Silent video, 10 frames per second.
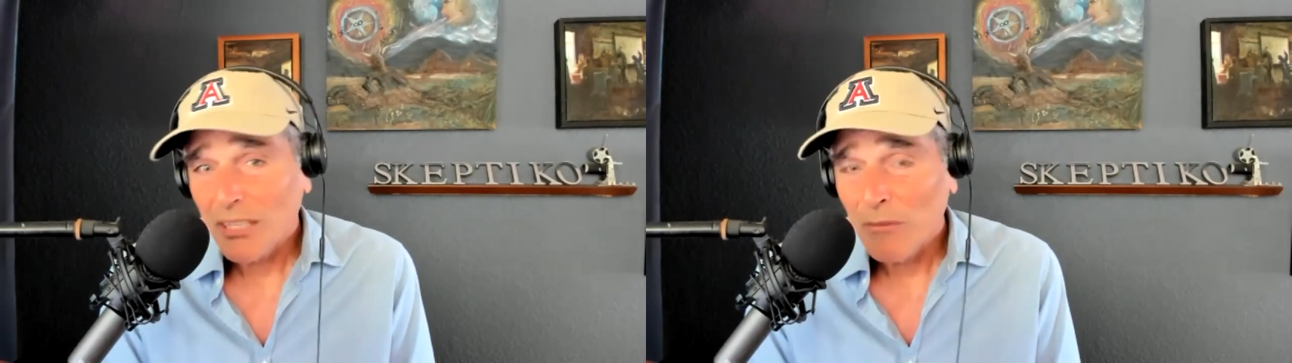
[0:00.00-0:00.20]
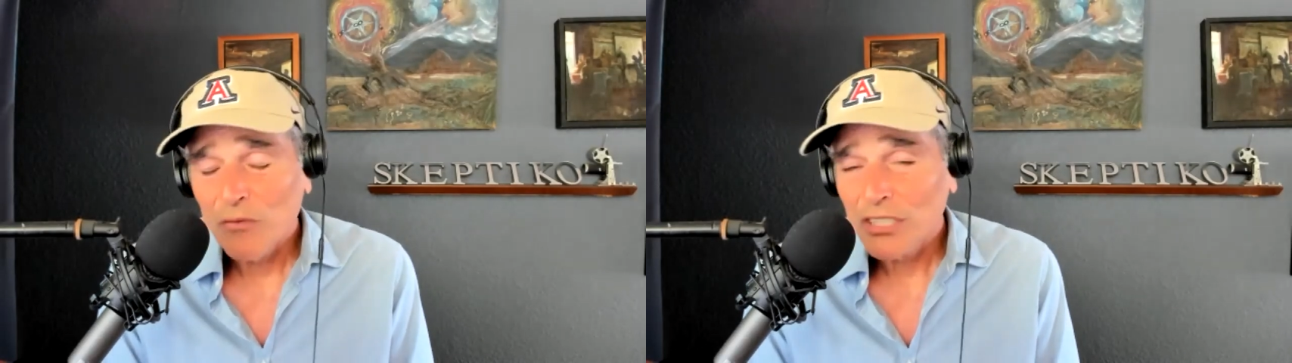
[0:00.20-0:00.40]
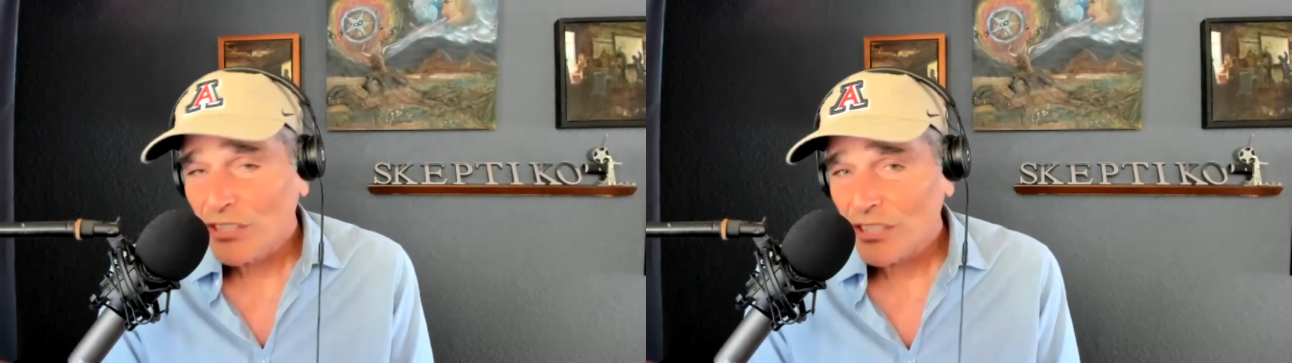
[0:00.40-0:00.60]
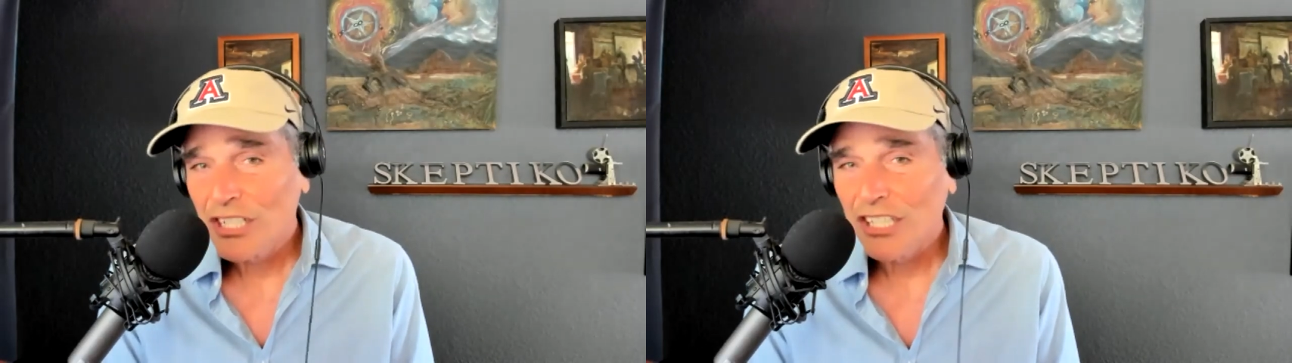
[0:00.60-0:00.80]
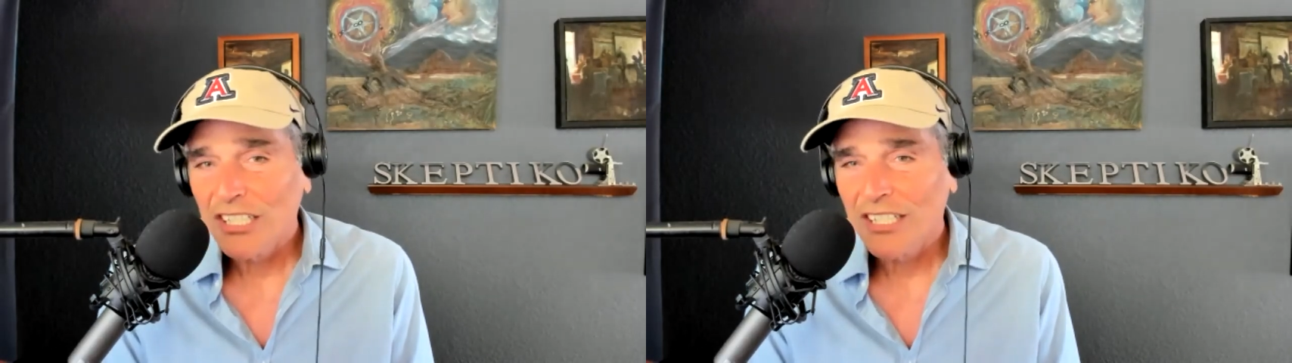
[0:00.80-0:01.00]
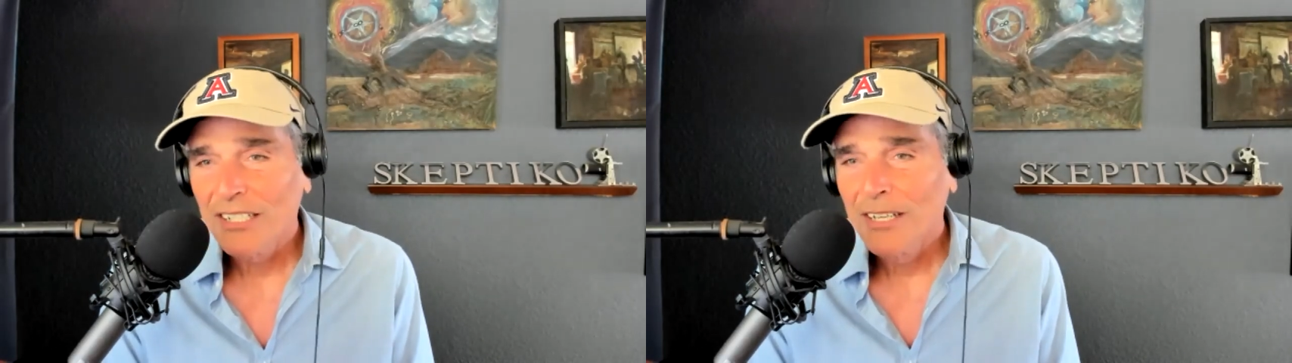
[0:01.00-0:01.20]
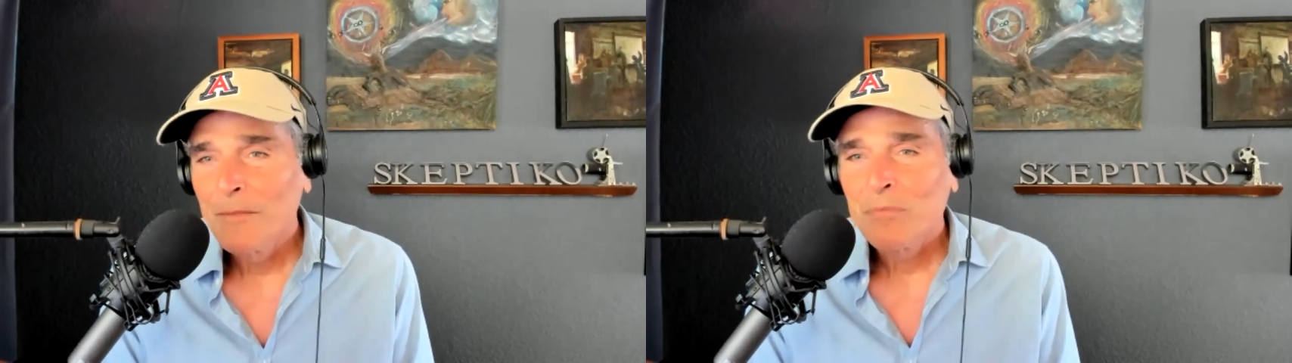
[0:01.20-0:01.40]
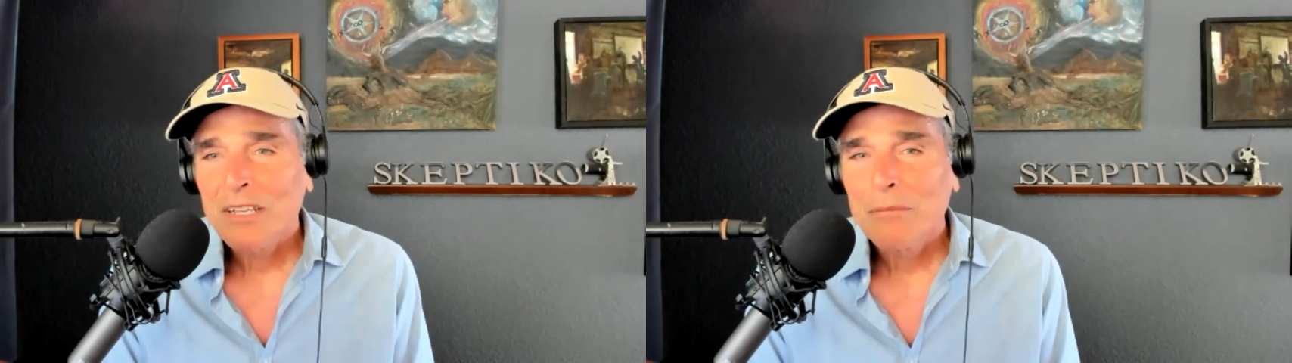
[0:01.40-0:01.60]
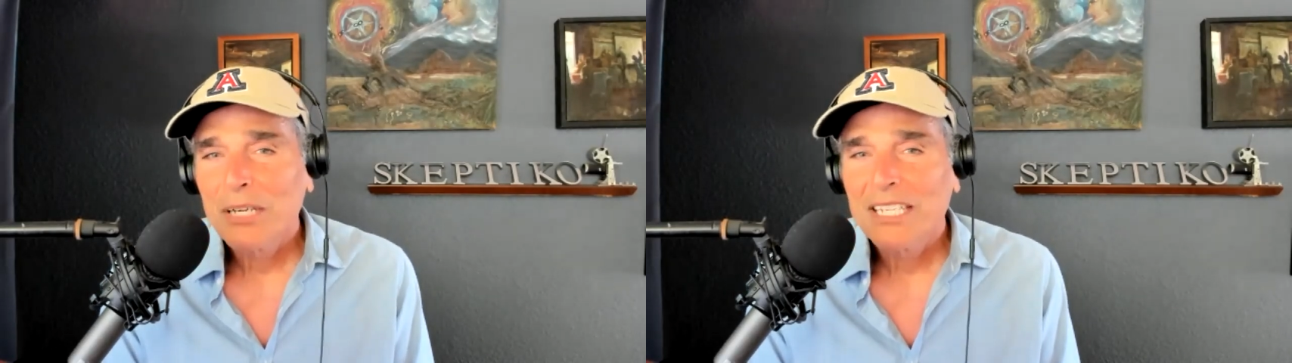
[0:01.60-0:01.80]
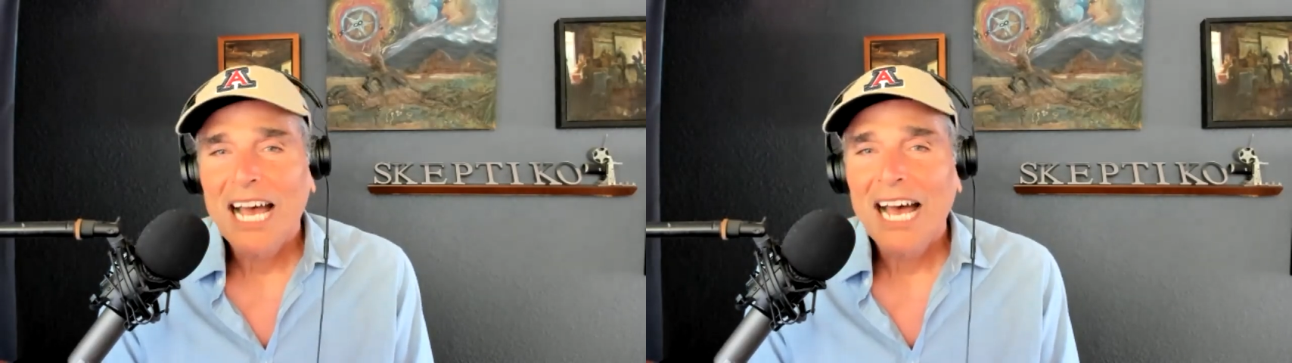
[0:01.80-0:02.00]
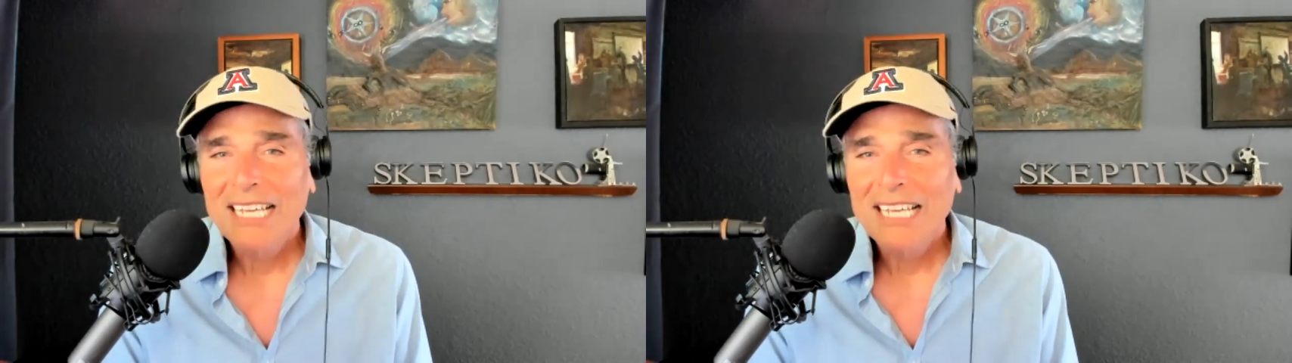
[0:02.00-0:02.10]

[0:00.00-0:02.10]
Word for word: some of which is good. But